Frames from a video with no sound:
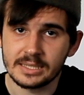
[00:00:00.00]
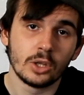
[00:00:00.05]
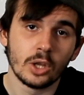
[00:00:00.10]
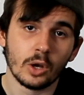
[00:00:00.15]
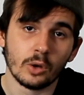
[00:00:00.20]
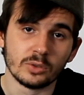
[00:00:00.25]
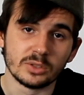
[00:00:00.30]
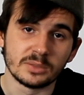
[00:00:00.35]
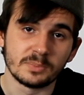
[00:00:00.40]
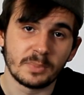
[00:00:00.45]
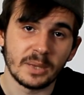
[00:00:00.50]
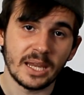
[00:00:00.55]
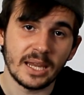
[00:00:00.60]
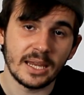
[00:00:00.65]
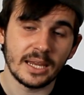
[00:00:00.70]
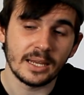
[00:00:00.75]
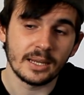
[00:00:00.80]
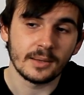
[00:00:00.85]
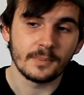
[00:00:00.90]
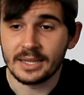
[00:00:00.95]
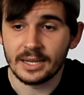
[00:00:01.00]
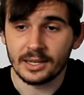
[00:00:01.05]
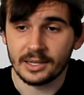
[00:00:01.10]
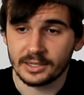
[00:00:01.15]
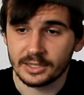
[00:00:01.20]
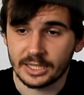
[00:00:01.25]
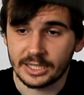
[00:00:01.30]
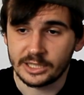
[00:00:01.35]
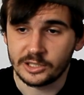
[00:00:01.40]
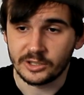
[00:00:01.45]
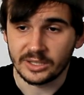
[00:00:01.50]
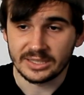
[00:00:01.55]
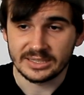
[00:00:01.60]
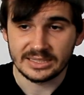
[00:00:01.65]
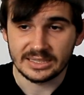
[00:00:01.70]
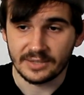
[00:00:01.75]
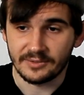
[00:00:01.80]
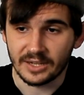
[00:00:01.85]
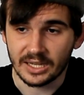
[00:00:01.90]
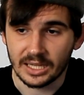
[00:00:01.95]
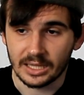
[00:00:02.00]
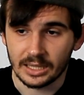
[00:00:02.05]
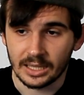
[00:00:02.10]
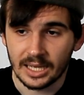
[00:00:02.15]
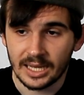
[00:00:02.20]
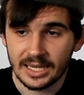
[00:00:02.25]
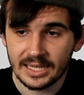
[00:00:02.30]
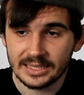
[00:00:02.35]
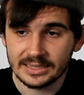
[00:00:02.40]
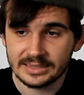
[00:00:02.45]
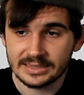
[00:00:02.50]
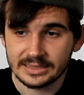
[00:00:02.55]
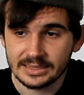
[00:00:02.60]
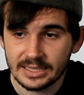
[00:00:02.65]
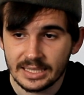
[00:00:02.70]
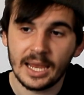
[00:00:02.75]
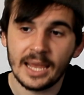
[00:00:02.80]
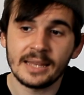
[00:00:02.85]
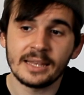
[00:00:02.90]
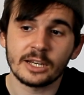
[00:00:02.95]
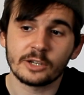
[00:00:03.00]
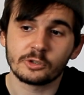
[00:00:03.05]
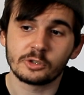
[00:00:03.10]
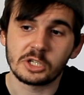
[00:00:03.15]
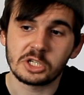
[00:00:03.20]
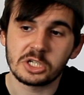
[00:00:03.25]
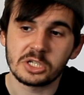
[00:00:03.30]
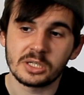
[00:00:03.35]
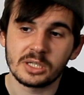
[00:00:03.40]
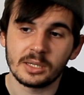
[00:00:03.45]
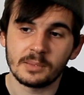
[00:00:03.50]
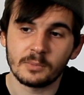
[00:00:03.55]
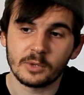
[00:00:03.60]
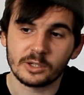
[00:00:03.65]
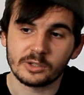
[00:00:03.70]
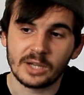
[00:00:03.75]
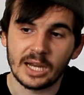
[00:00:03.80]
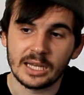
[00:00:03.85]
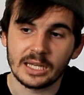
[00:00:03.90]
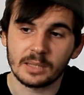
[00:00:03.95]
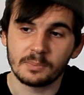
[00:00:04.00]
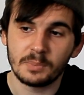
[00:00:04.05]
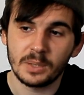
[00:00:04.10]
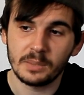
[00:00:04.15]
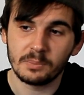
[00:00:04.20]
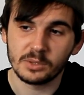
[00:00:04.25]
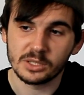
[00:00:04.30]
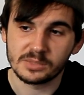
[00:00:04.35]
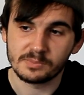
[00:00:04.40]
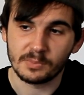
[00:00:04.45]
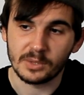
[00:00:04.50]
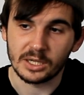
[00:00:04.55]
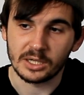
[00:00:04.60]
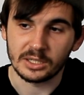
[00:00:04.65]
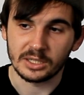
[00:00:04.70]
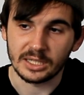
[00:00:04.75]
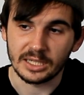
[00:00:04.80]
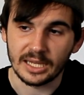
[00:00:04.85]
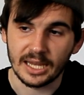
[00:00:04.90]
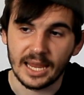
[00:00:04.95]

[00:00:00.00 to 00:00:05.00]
those being the Hungarian Civic Alliance and the Christian Democratic People's Party,